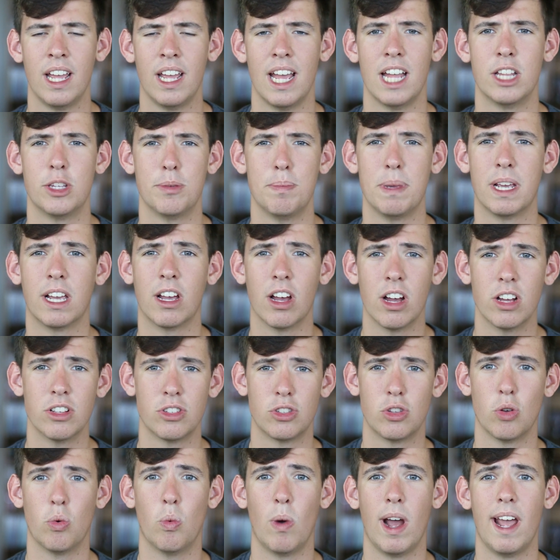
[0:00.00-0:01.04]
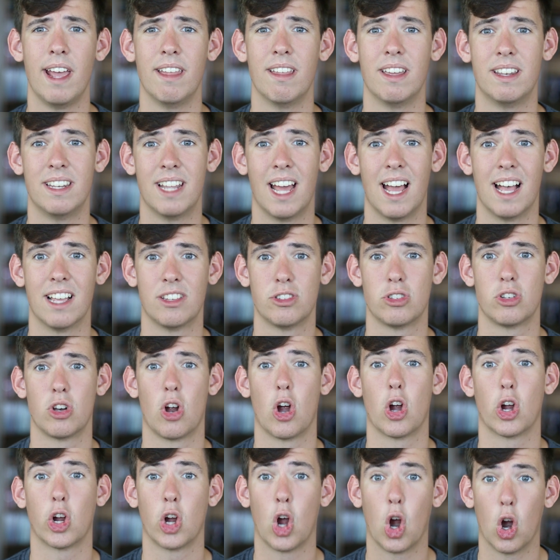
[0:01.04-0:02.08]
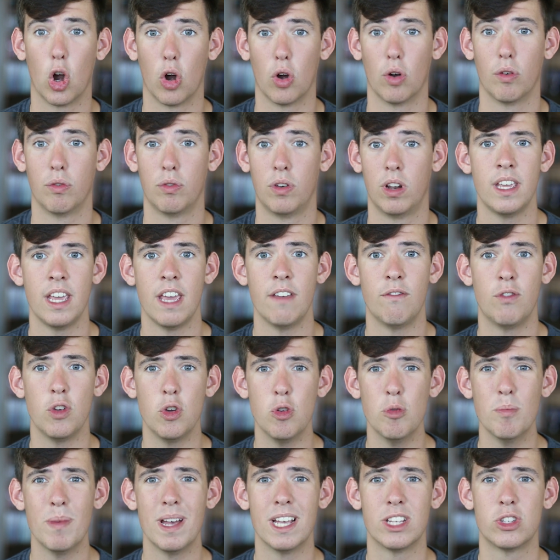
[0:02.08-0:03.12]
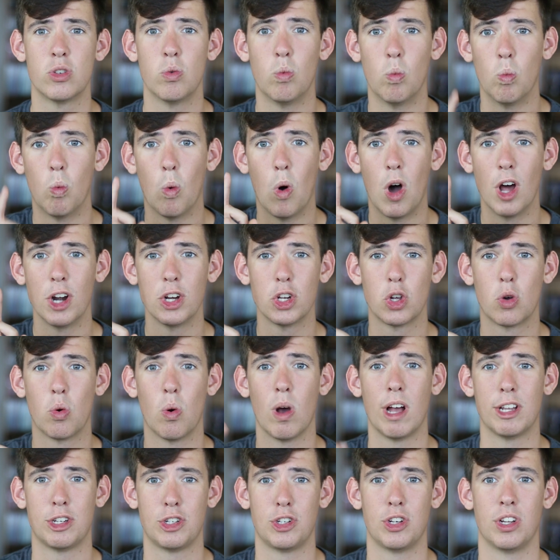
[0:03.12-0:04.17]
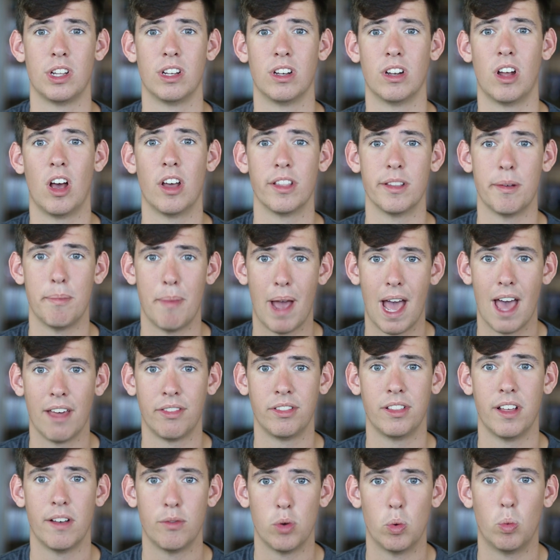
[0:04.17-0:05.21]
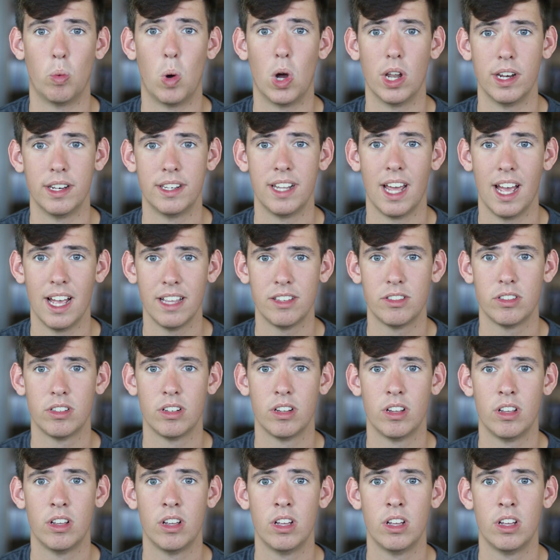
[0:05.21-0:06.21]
It's because the way the tests are curved. If you miss one question on the Math Level 1 test,